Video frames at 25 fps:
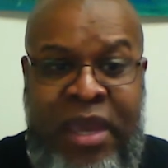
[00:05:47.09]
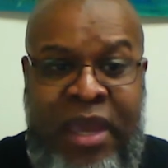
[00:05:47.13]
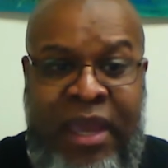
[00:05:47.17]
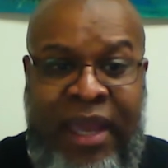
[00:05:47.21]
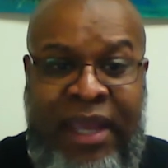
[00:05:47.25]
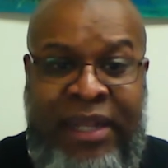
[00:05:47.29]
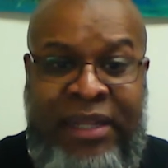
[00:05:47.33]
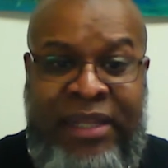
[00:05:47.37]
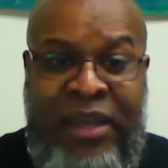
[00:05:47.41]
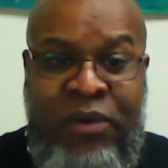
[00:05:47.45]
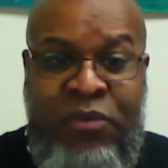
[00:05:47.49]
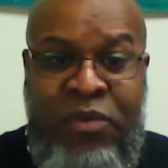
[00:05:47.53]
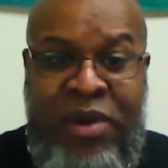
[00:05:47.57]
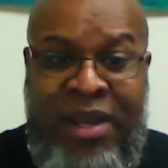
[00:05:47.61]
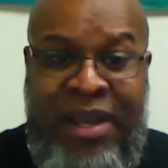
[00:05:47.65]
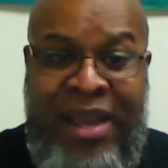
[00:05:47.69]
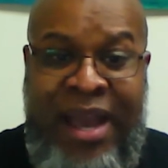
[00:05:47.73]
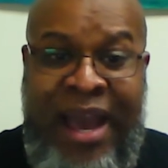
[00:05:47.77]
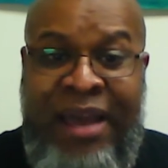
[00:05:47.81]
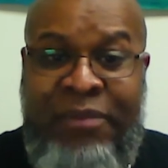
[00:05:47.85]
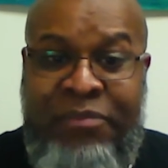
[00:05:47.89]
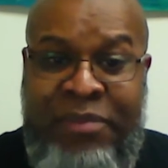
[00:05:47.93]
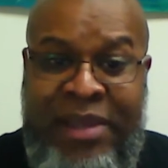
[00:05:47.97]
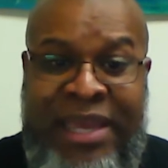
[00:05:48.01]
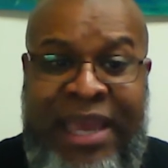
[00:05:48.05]
And then what
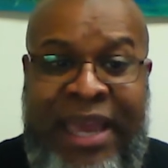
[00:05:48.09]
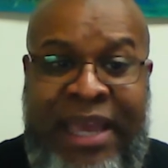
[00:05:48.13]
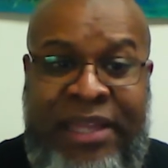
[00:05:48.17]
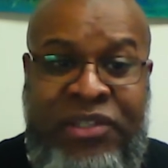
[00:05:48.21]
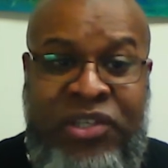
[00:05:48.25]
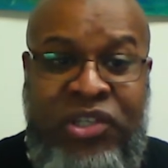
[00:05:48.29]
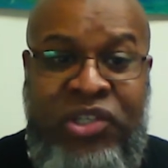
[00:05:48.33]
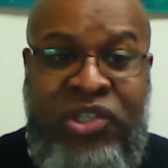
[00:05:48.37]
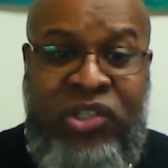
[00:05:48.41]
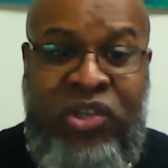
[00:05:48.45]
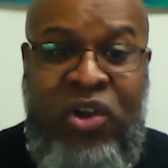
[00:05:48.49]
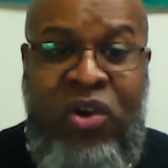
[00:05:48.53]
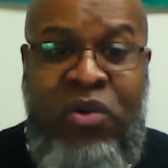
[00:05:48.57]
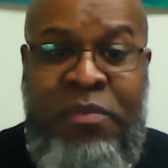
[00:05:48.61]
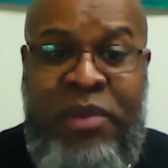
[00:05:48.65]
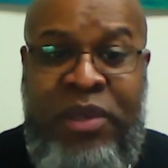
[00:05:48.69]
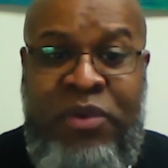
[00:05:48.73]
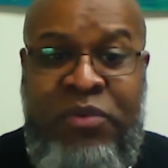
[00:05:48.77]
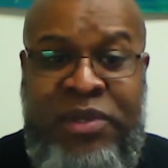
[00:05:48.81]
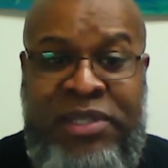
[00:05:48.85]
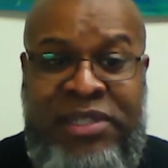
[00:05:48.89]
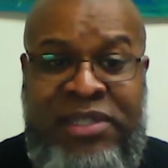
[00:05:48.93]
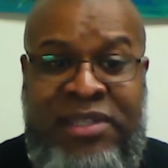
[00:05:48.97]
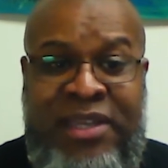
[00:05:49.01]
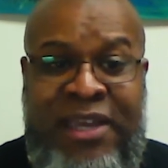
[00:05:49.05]
God began to show me
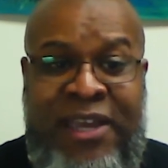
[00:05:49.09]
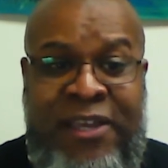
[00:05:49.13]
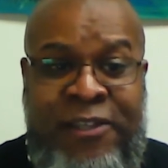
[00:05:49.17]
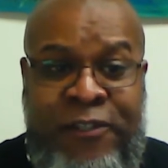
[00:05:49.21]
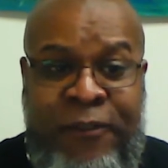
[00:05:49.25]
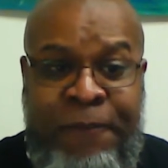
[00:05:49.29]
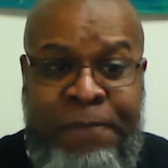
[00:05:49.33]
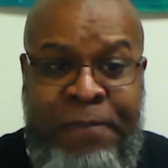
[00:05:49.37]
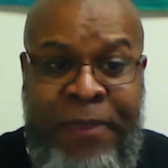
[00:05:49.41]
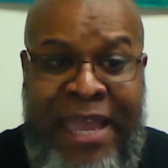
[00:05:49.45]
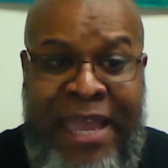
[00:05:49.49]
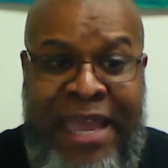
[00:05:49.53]
was this,